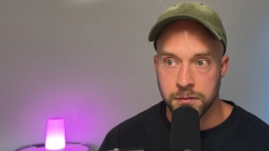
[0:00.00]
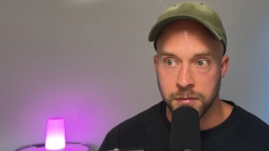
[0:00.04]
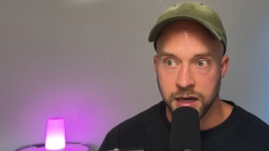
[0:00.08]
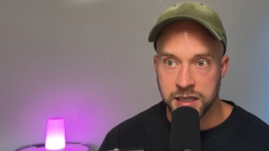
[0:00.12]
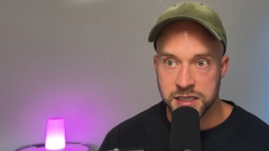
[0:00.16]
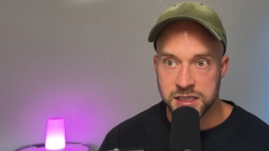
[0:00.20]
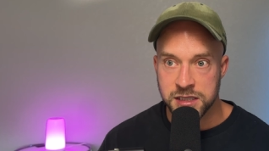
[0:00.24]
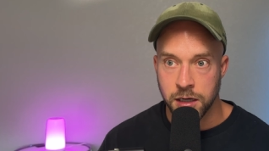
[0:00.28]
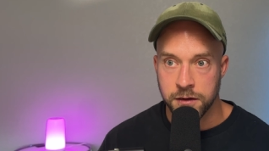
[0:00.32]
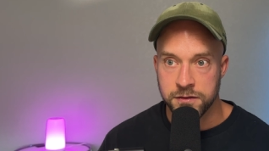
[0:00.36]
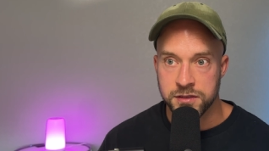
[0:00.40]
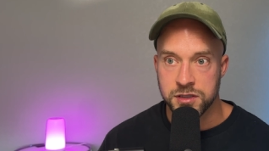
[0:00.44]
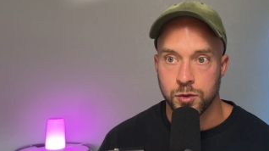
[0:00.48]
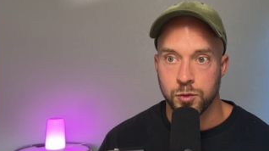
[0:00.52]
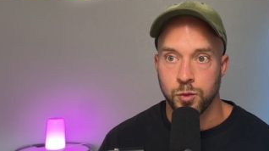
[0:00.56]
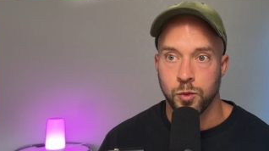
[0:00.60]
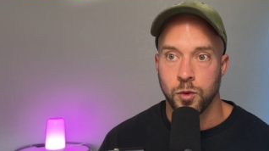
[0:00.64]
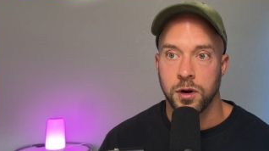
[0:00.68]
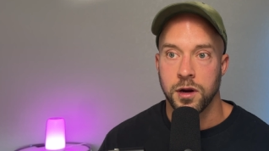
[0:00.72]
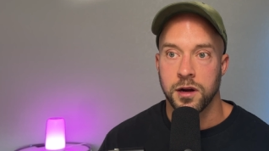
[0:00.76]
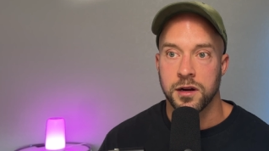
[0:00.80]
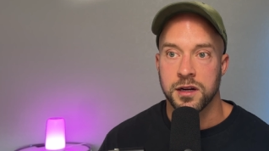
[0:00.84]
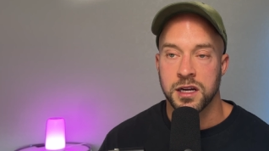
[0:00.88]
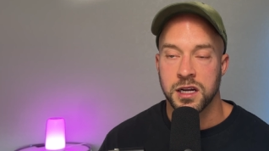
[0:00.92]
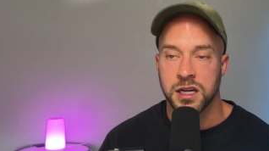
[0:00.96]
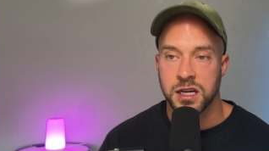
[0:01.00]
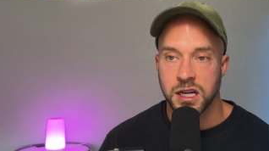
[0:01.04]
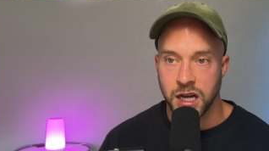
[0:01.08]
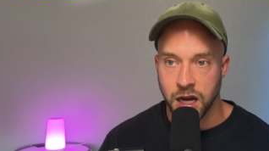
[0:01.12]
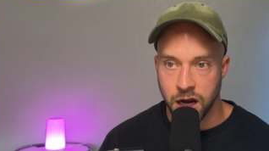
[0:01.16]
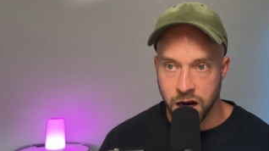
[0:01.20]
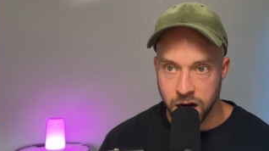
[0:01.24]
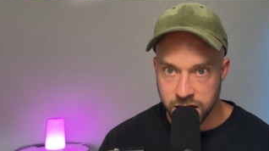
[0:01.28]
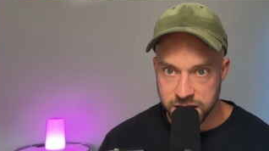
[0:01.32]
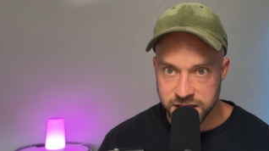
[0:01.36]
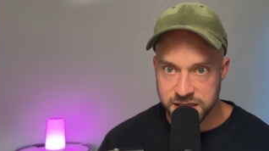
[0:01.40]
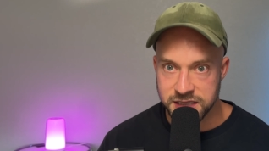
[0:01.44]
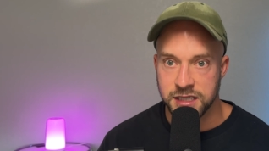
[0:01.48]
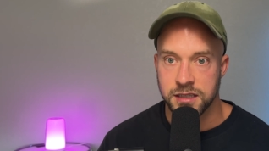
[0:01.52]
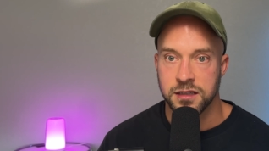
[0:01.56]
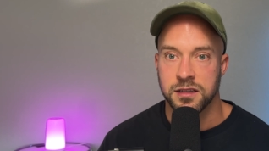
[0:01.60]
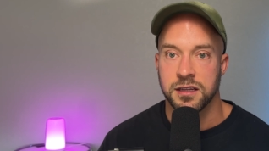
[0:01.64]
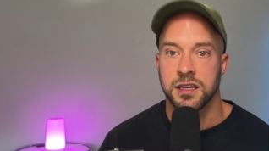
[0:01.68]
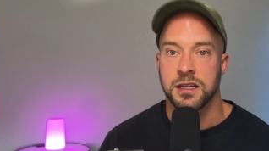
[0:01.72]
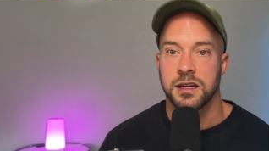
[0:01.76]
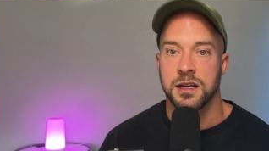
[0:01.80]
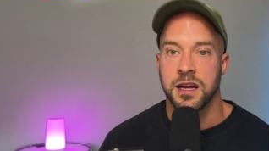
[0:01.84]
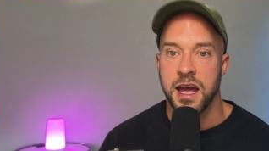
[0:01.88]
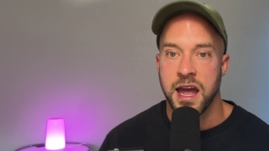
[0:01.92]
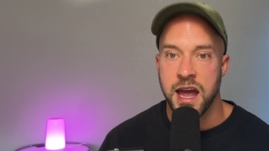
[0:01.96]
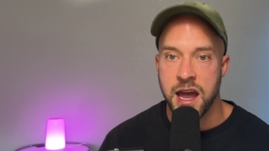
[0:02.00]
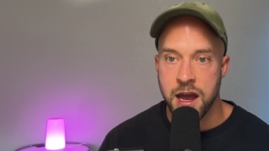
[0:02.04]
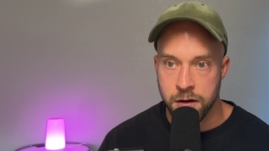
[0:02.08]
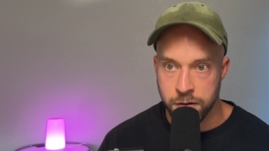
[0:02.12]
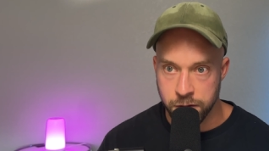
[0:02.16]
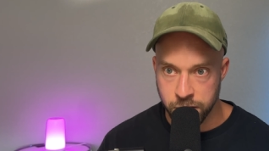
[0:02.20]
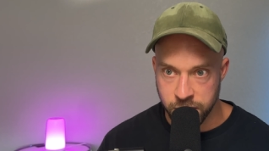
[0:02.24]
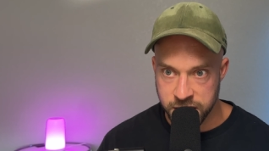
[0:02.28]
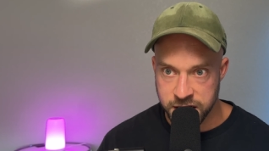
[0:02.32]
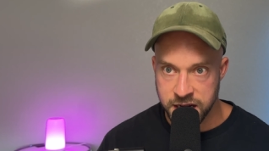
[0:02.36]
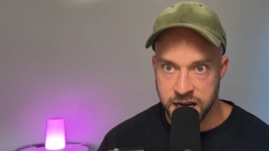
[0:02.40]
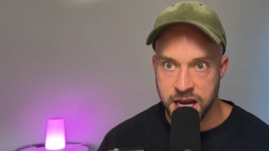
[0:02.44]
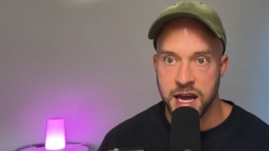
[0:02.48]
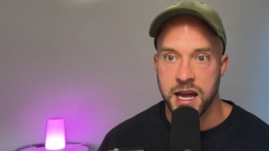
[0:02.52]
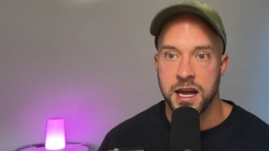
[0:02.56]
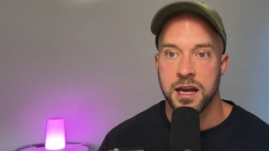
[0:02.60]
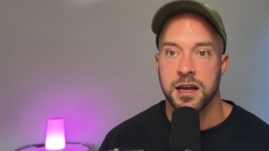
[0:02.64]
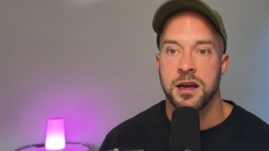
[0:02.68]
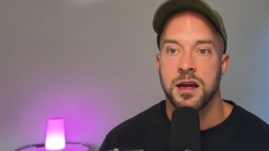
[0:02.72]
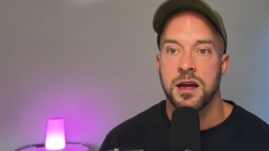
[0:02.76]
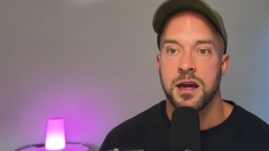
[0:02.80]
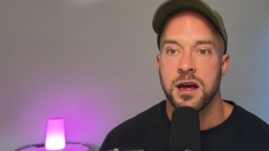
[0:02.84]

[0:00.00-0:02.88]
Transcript: myself to work constantly, every day,